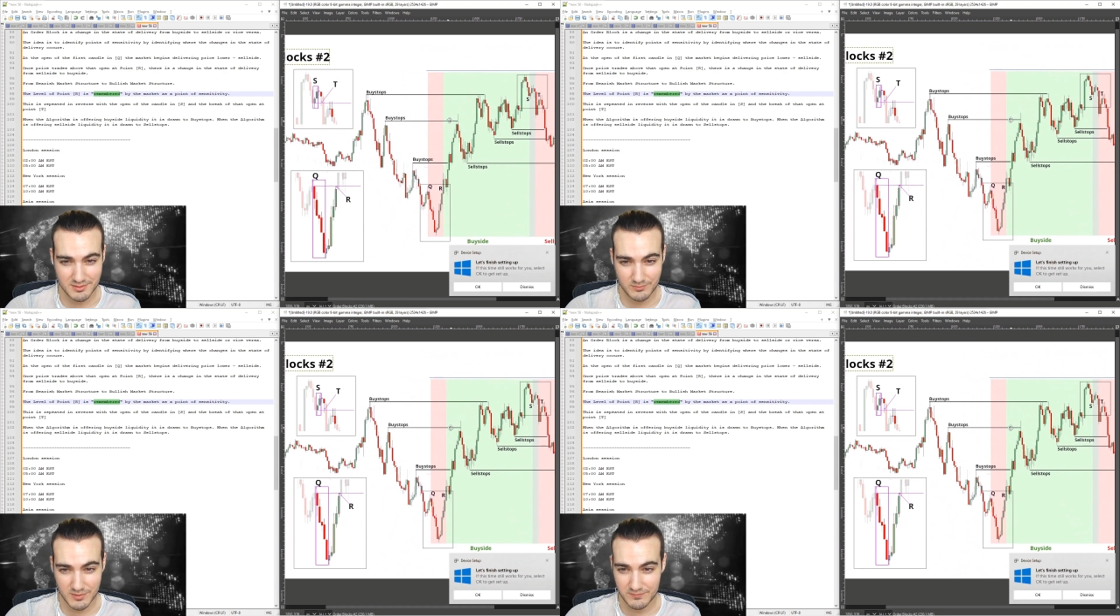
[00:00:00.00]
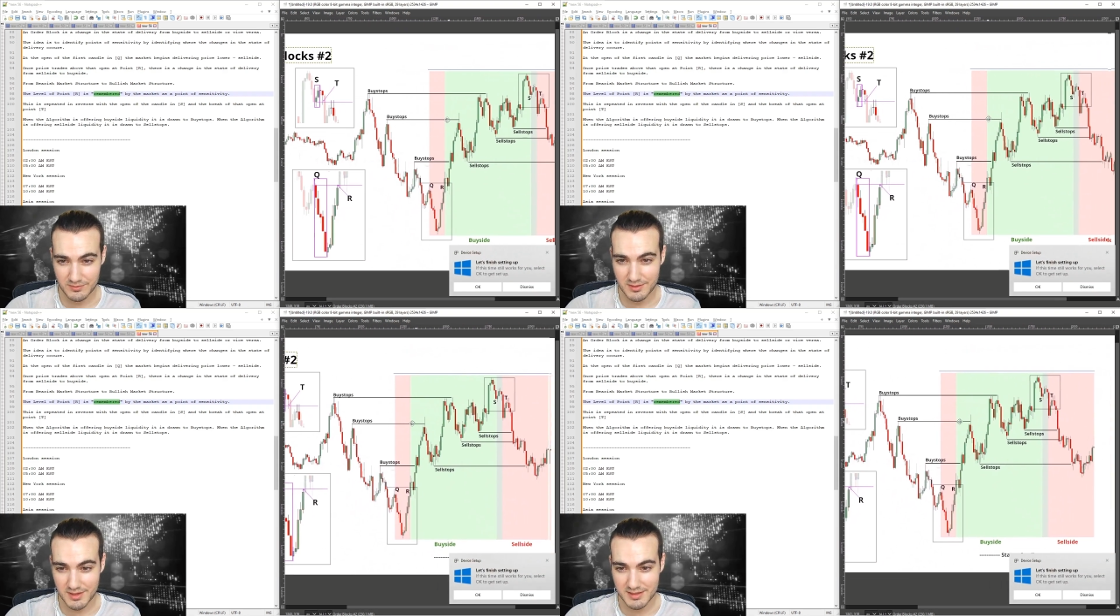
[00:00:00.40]
If you're
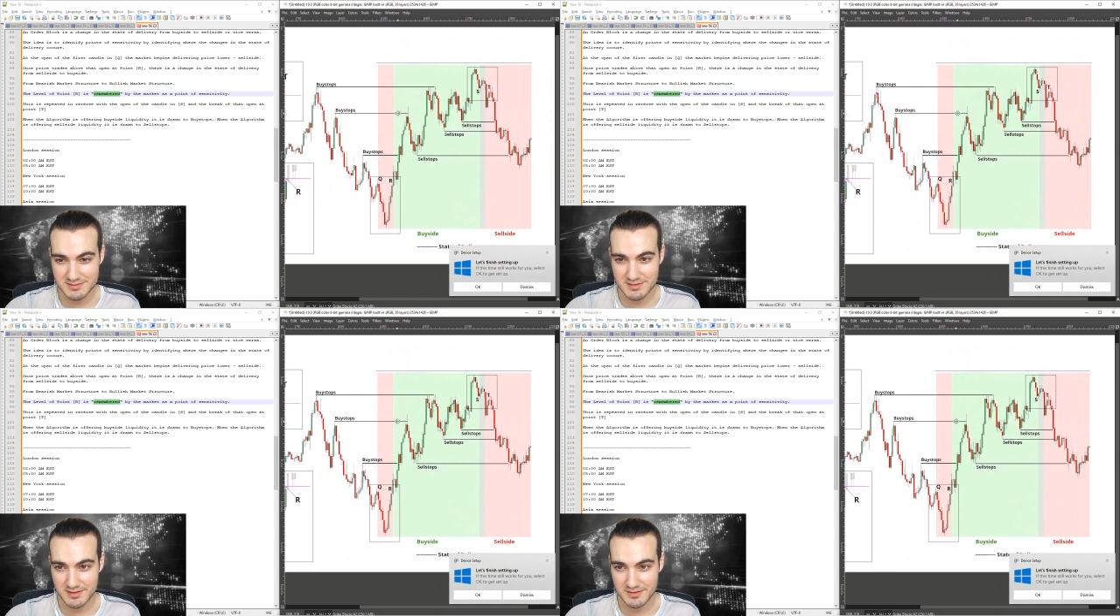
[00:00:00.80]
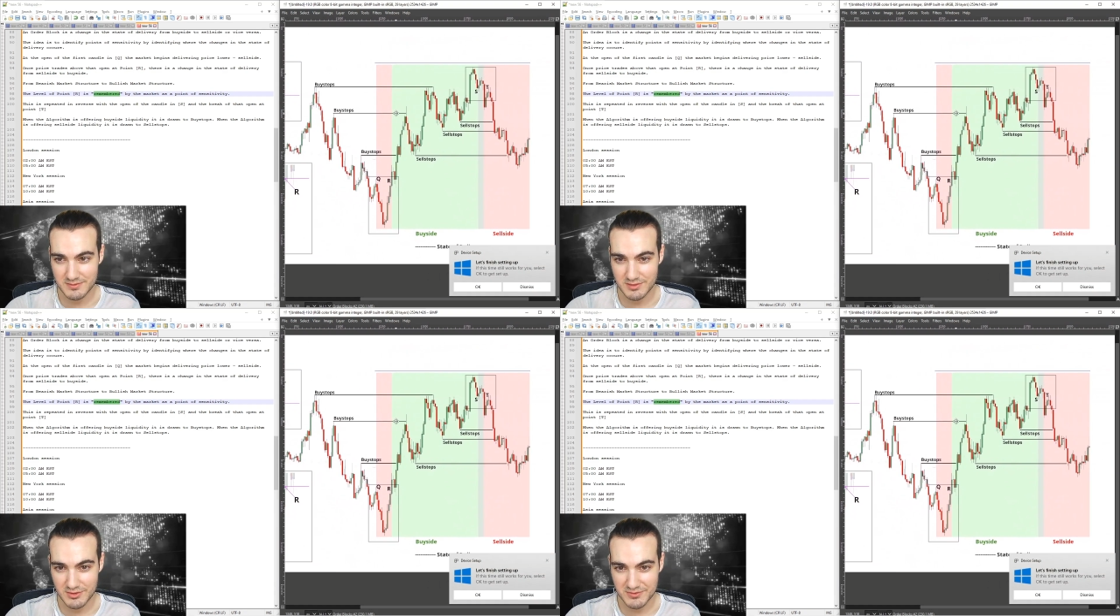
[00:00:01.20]
not, then
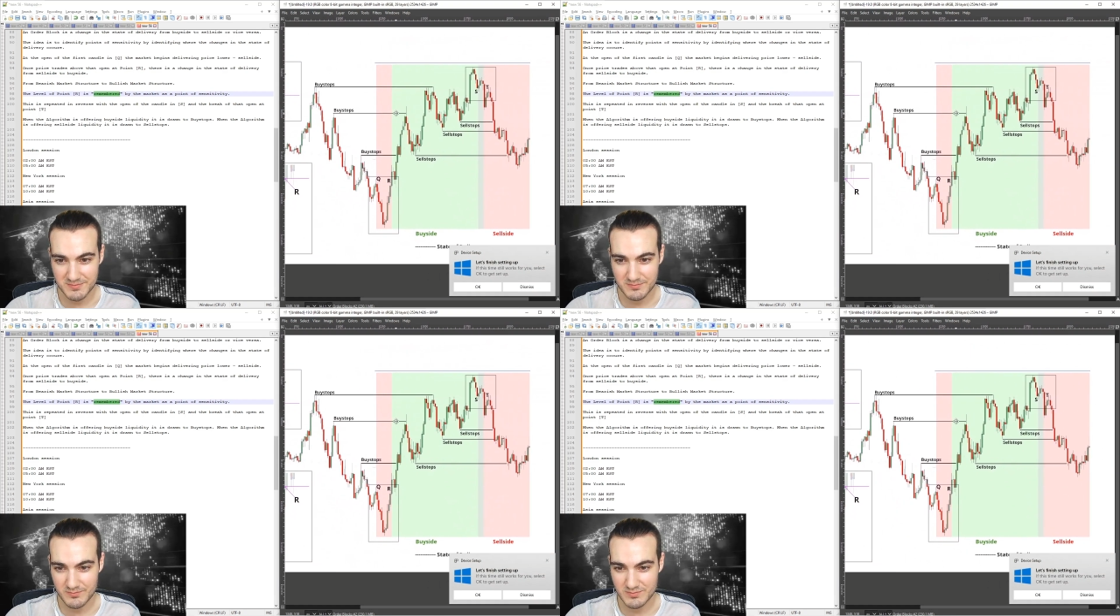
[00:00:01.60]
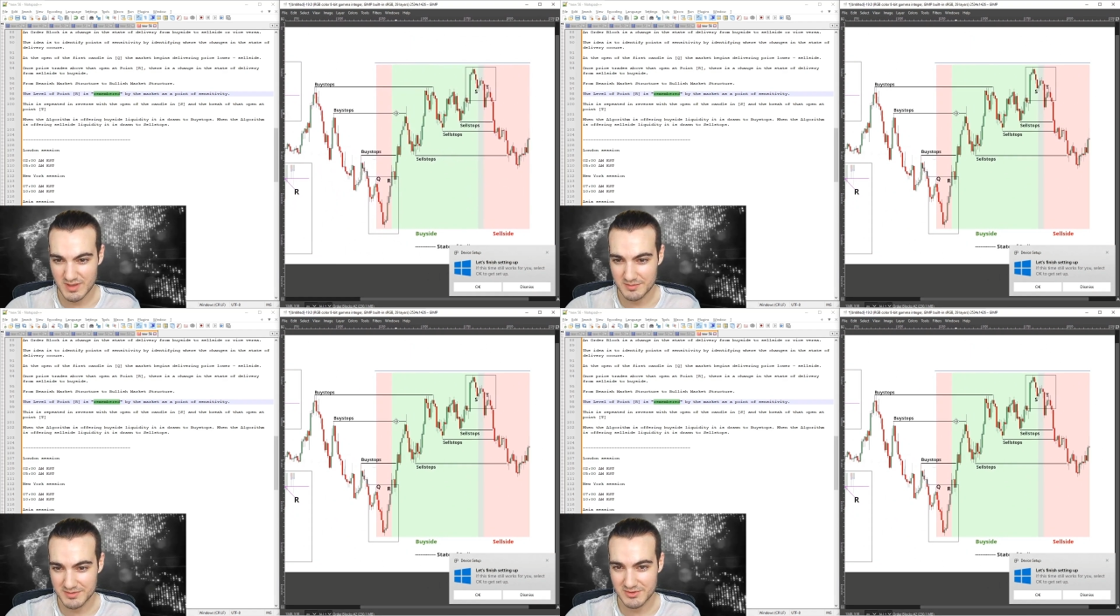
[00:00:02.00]

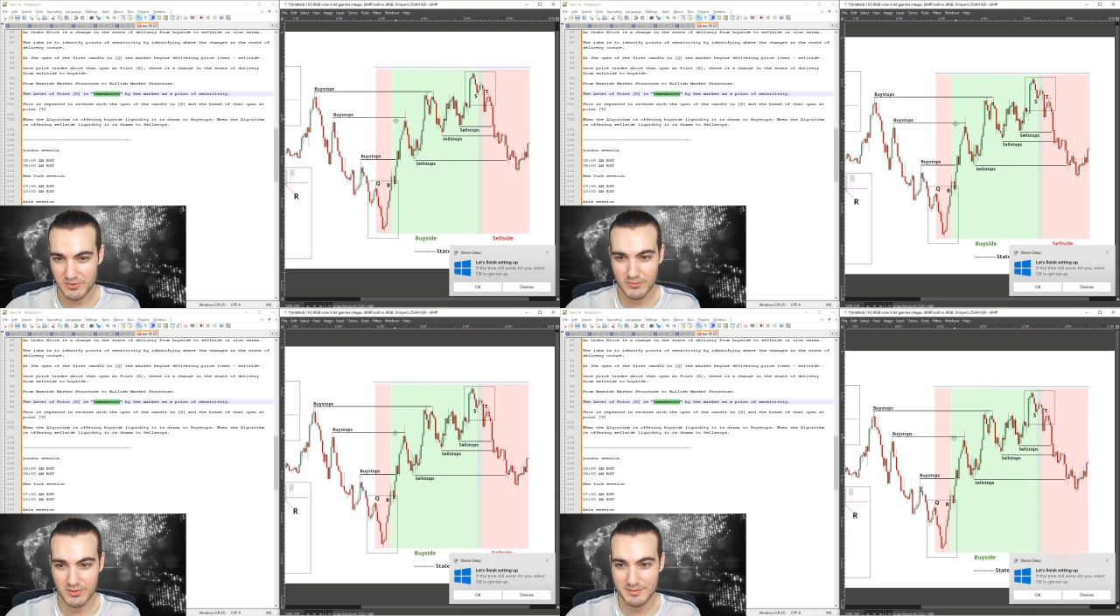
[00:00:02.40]
maybe don't worry about